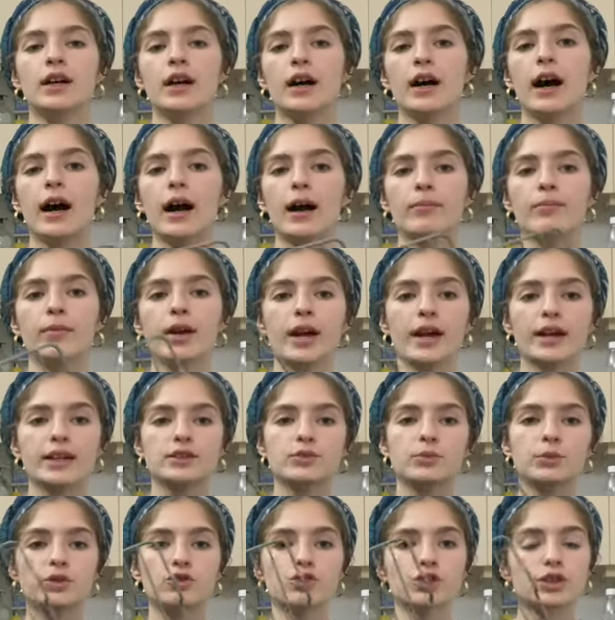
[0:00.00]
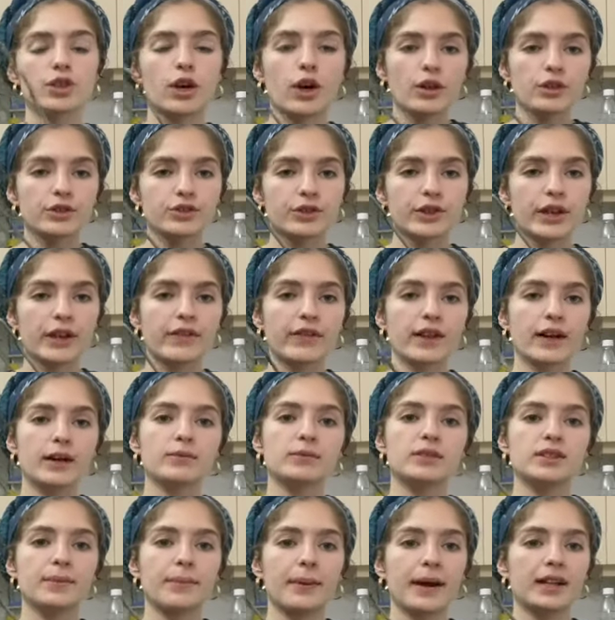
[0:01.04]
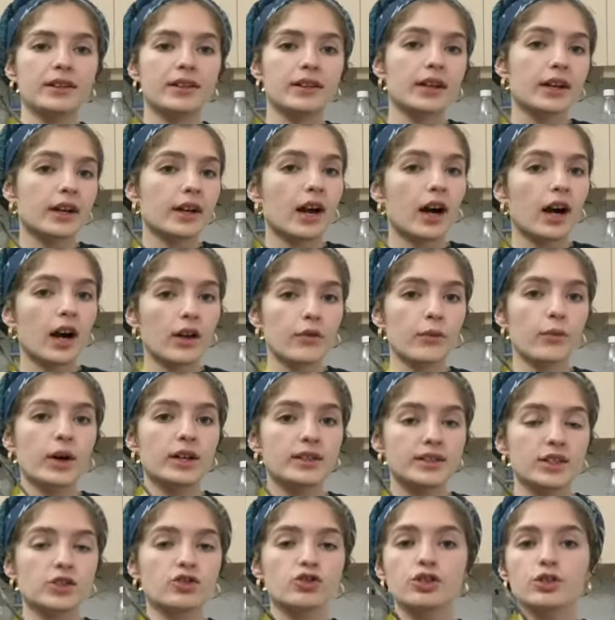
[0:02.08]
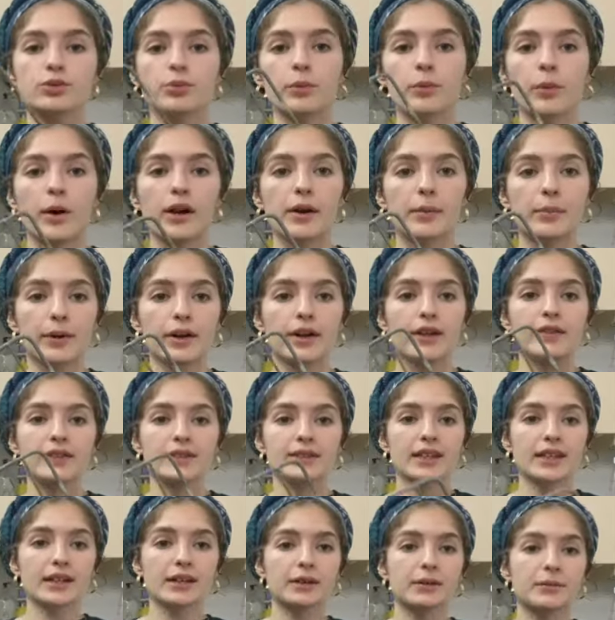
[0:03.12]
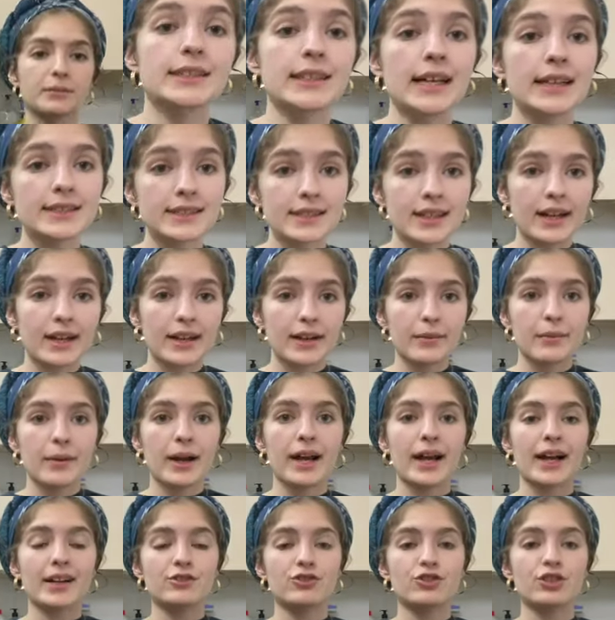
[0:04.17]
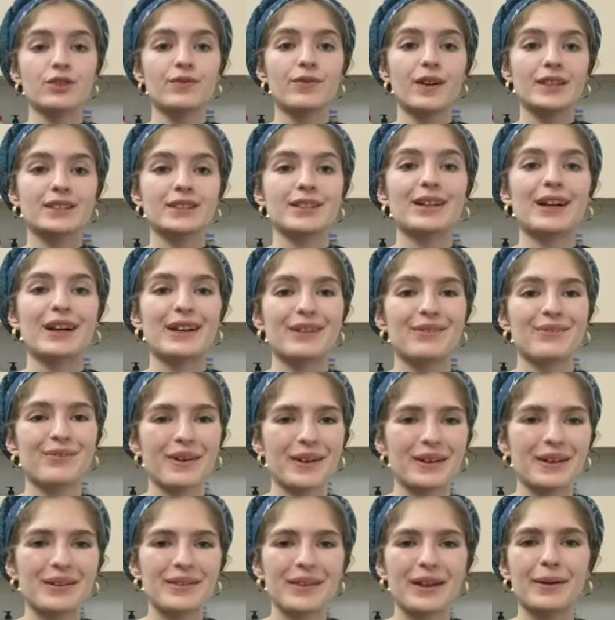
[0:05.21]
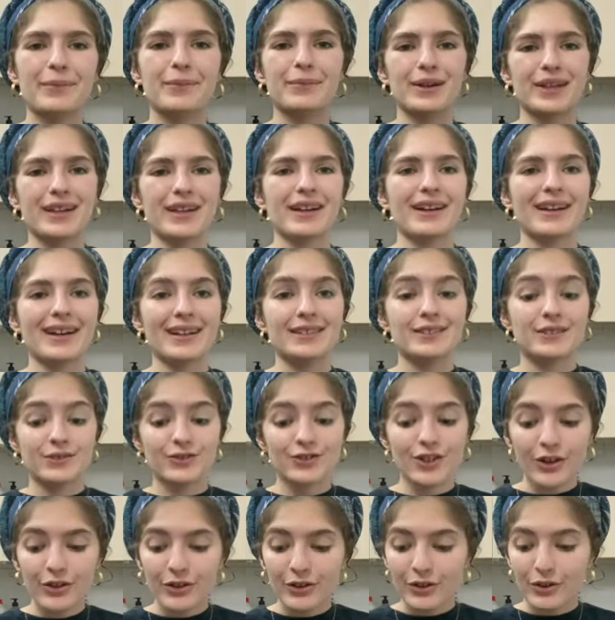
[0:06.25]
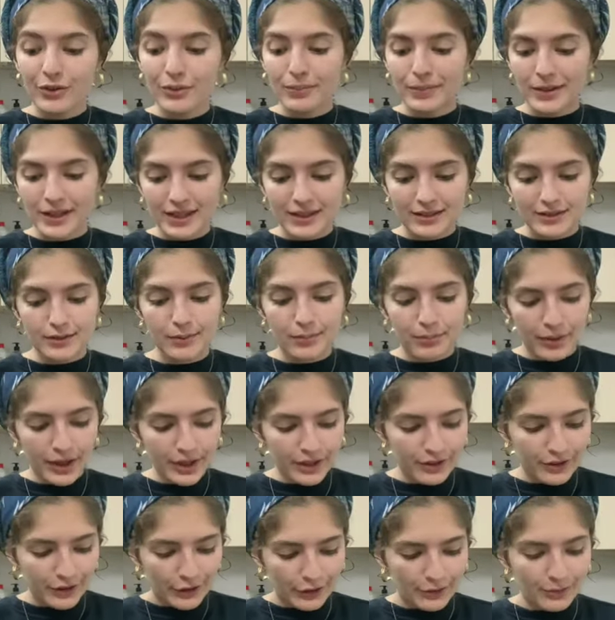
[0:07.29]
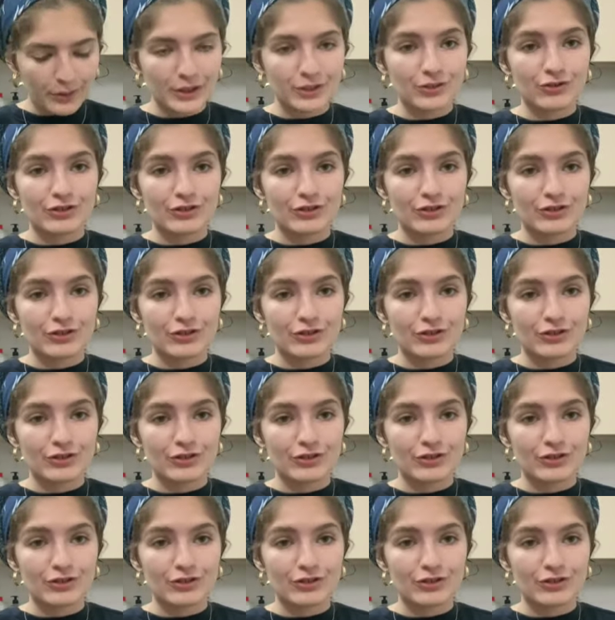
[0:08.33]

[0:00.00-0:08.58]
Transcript: And we just alternate them depending on what dishes we want to put in the sink. Next item, I actually find it kind of funny that I'm bringing it out to show you, because my current one